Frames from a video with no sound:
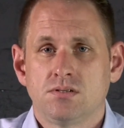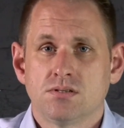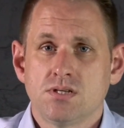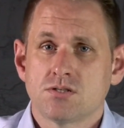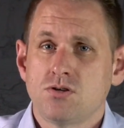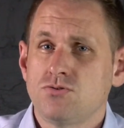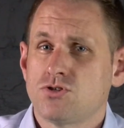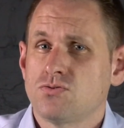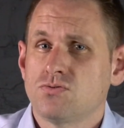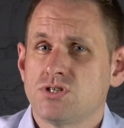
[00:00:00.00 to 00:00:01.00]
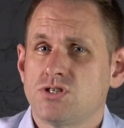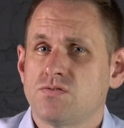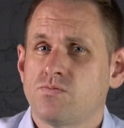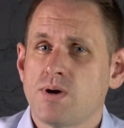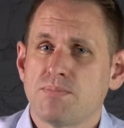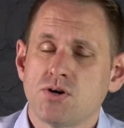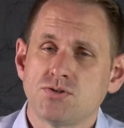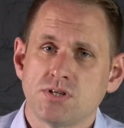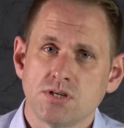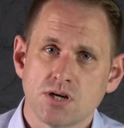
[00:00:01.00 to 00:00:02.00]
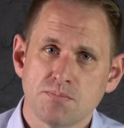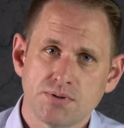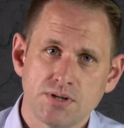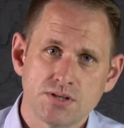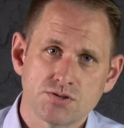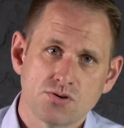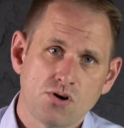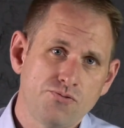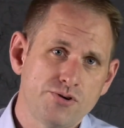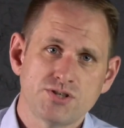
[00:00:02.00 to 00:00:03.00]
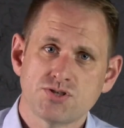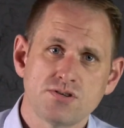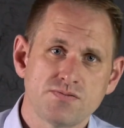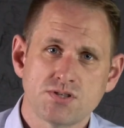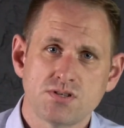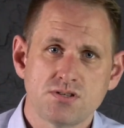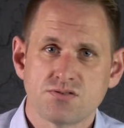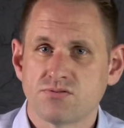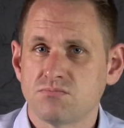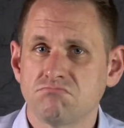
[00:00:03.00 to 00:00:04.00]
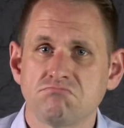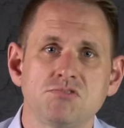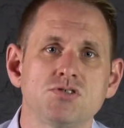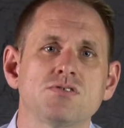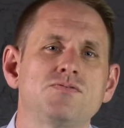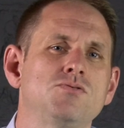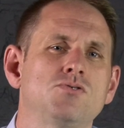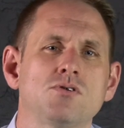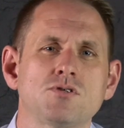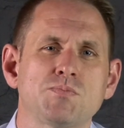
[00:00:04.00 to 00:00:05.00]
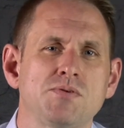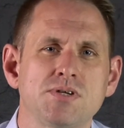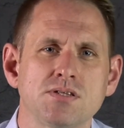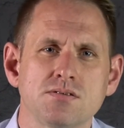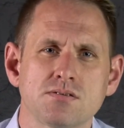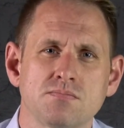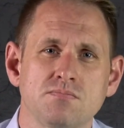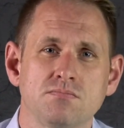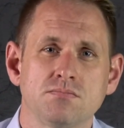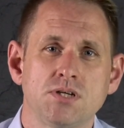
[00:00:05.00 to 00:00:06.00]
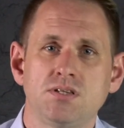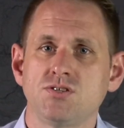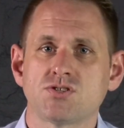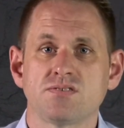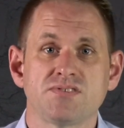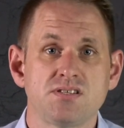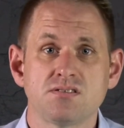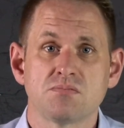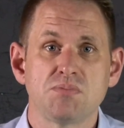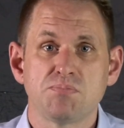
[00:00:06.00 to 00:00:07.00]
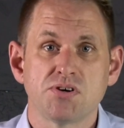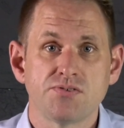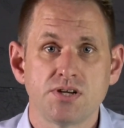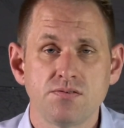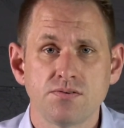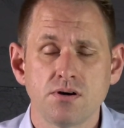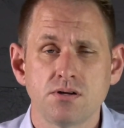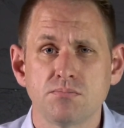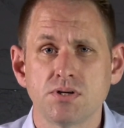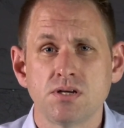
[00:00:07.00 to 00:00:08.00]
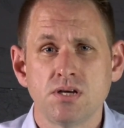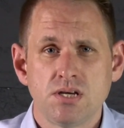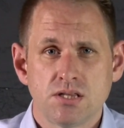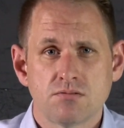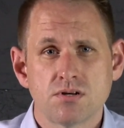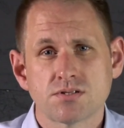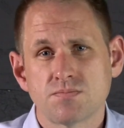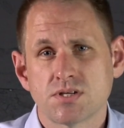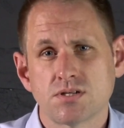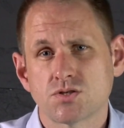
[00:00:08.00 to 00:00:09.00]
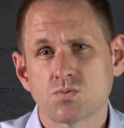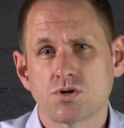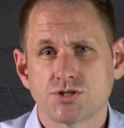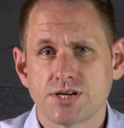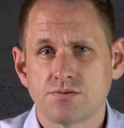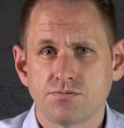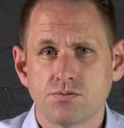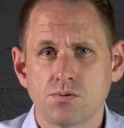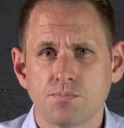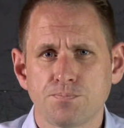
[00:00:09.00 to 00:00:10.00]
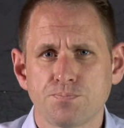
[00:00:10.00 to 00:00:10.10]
Now, there's no shortage of web hosting companies offering services from just a few dollars per month. And these services can be perfectly fine, but there are some things to watch out for.